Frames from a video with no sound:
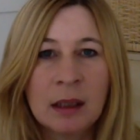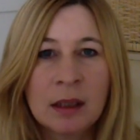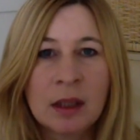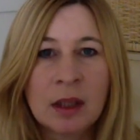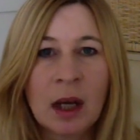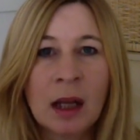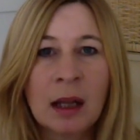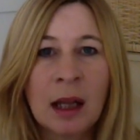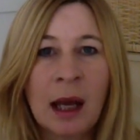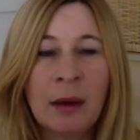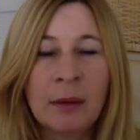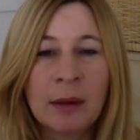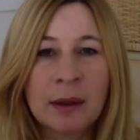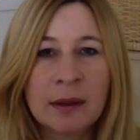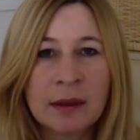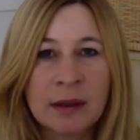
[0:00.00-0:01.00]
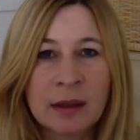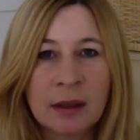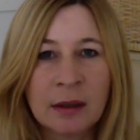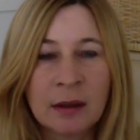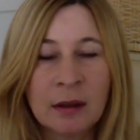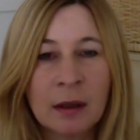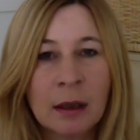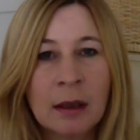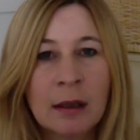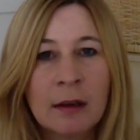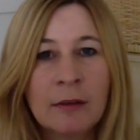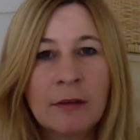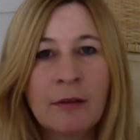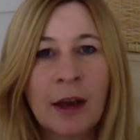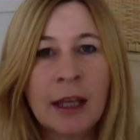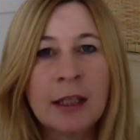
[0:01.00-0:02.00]
to allow us to
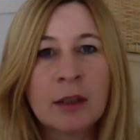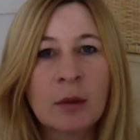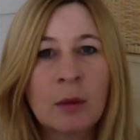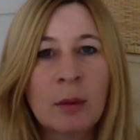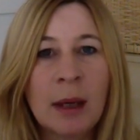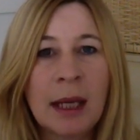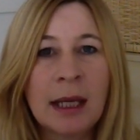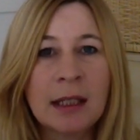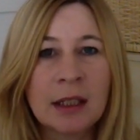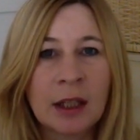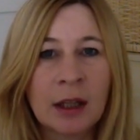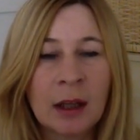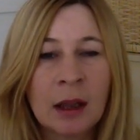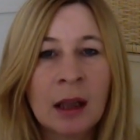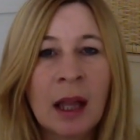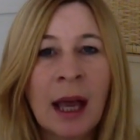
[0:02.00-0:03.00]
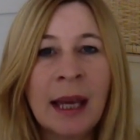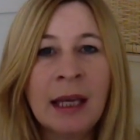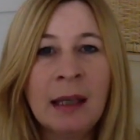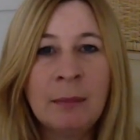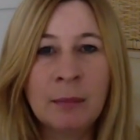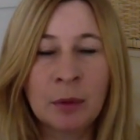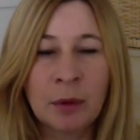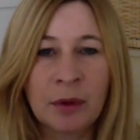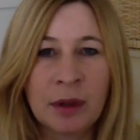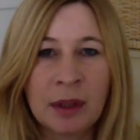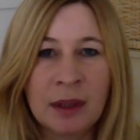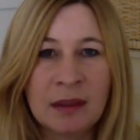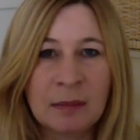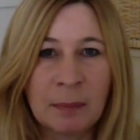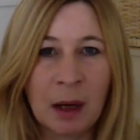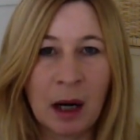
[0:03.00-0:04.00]
find a way to align both
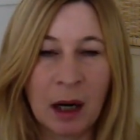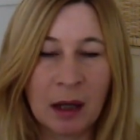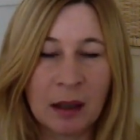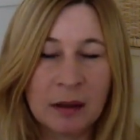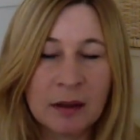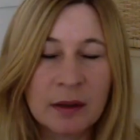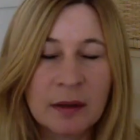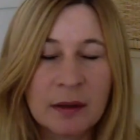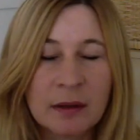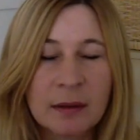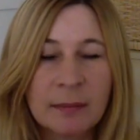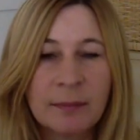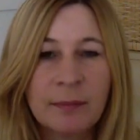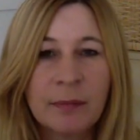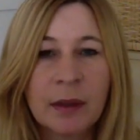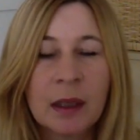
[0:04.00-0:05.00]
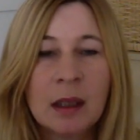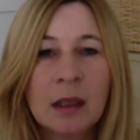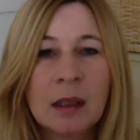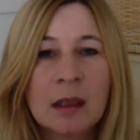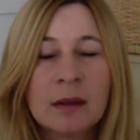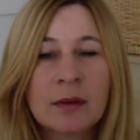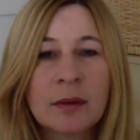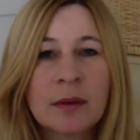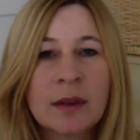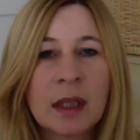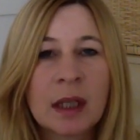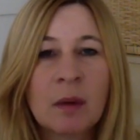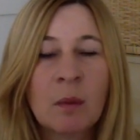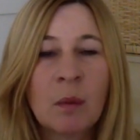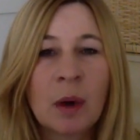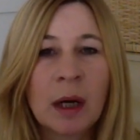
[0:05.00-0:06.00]
these parts so as they
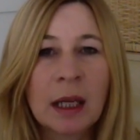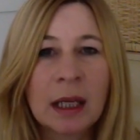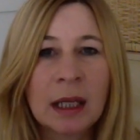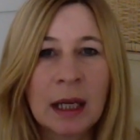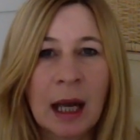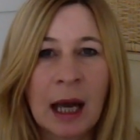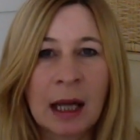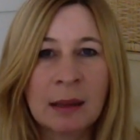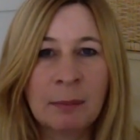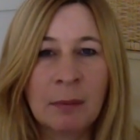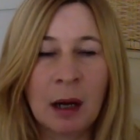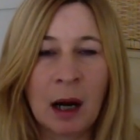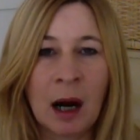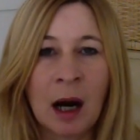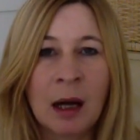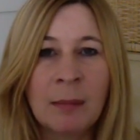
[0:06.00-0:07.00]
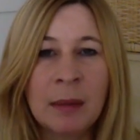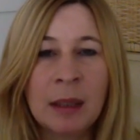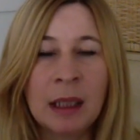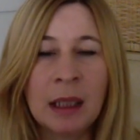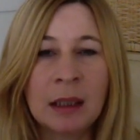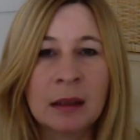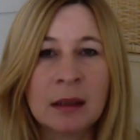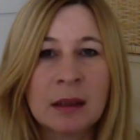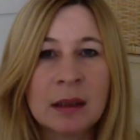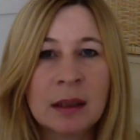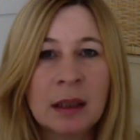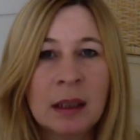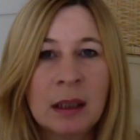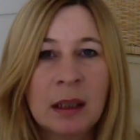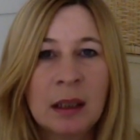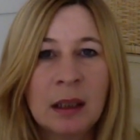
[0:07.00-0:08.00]
can work in harmony and
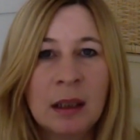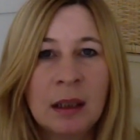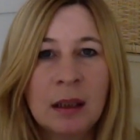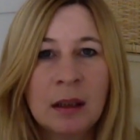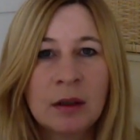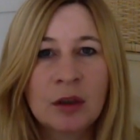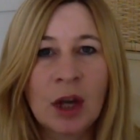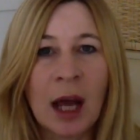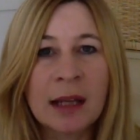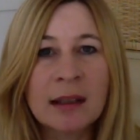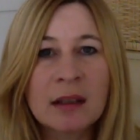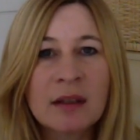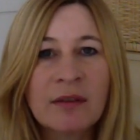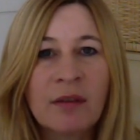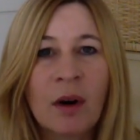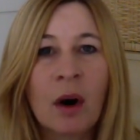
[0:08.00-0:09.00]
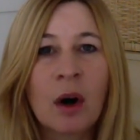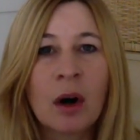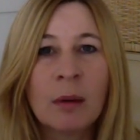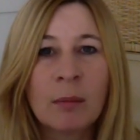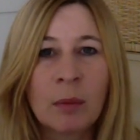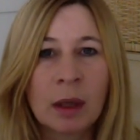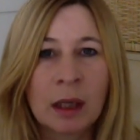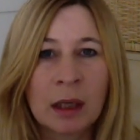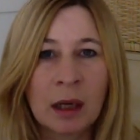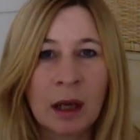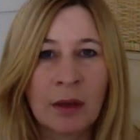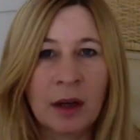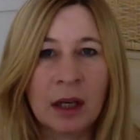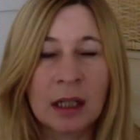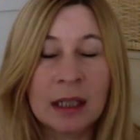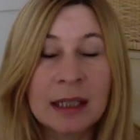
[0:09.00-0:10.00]
transform one
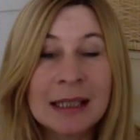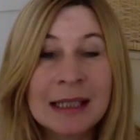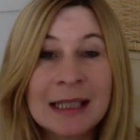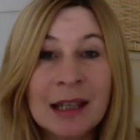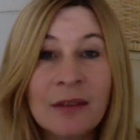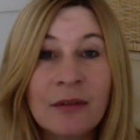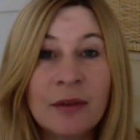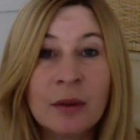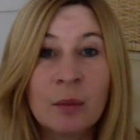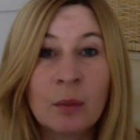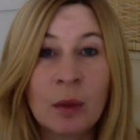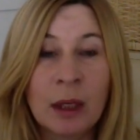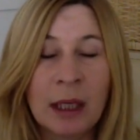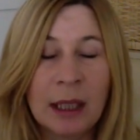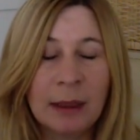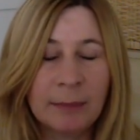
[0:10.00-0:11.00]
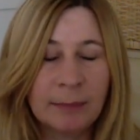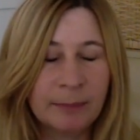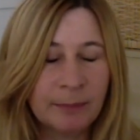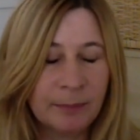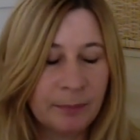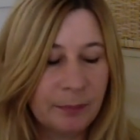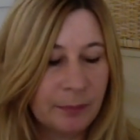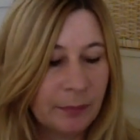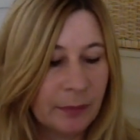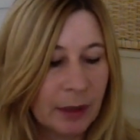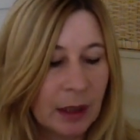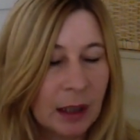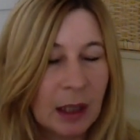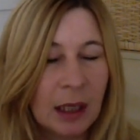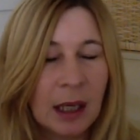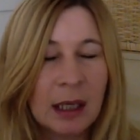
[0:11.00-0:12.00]
another in a different way.
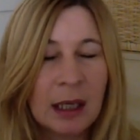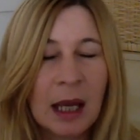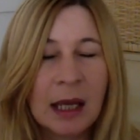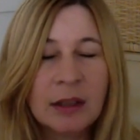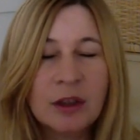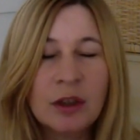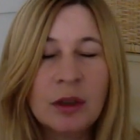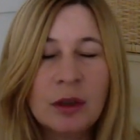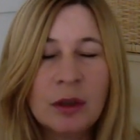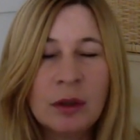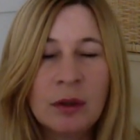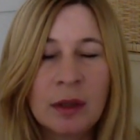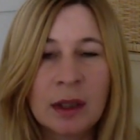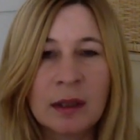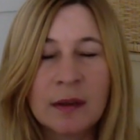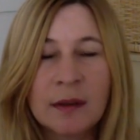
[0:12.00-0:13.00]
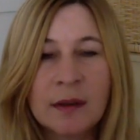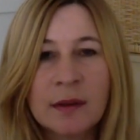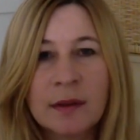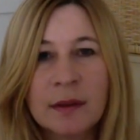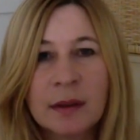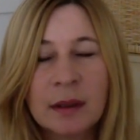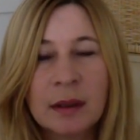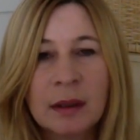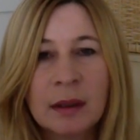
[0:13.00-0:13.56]
And as you do this,